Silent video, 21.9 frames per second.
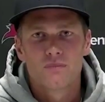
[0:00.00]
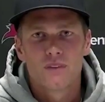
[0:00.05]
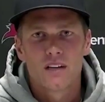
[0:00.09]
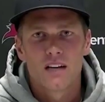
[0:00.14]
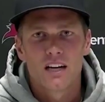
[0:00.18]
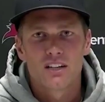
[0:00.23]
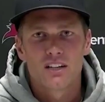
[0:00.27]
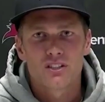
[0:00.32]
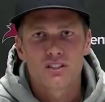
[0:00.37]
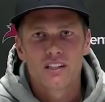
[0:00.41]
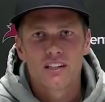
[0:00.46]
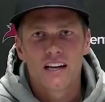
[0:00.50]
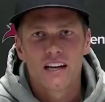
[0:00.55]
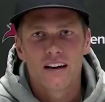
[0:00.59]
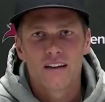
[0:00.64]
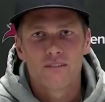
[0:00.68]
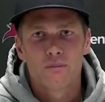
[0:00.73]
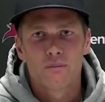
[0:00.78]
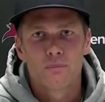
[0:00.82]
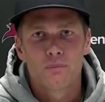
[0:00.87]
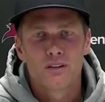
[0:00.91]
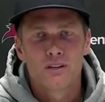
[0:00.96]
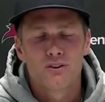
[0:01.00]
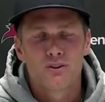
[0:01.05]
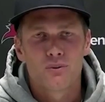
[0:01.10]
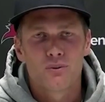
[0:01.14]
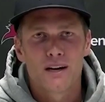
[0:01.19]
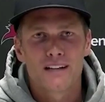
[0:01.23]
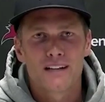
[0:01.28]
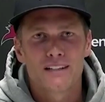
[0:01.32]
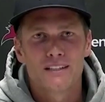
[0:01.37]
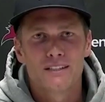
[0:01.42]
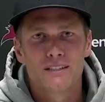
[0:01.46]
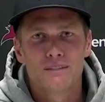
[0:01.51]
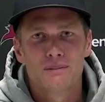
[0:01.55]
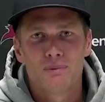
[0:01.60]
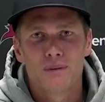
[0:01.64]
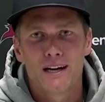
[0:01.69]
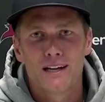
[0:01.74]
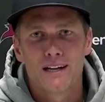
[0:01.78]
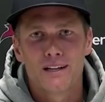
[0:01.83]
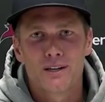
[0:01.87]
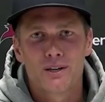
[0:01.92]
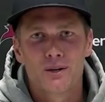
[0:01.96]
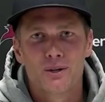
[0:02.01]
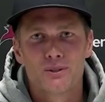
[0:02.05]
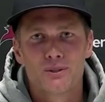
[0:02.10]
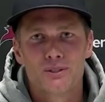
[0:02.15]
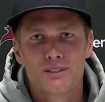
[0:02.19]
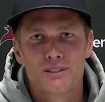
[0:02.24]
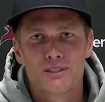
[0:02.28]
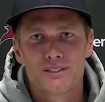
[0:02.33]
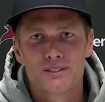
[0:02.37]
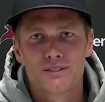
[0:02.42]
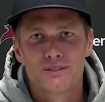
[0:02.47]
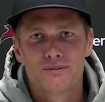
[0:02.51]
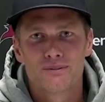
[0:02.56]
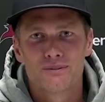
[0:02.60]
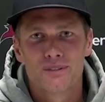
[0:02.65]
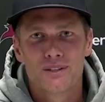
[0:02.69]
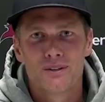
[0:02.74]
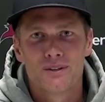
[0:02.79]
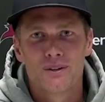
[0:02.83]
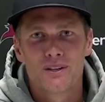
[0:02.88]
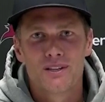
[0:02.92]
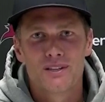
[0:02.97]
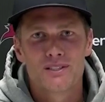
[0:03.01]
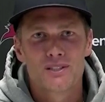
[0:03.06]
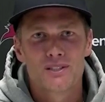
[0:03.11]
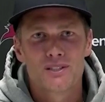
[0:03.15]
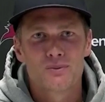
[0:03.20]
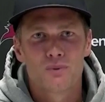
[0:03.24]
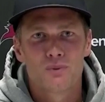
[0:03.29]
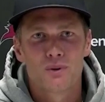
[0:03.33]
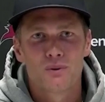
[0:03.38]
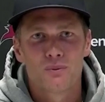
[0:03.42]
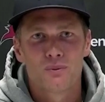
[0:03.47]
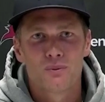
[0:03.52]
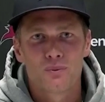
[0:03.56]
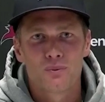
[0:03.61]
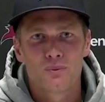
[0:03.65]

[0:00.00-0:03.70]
actually have being directed by the coaches of you know this is what